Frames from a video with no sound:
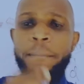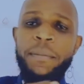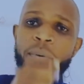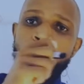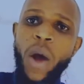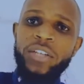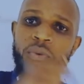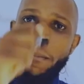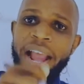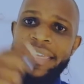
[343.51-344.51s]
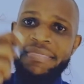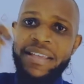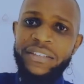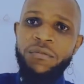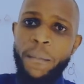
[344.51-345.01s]
People want to buy
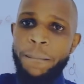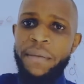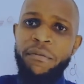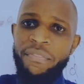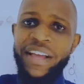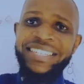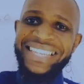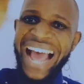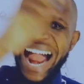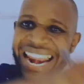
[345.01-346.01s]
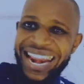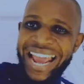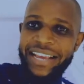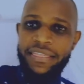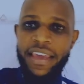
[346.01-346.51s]
things from people that are
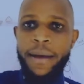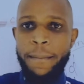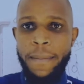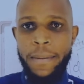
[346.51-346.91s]
like them.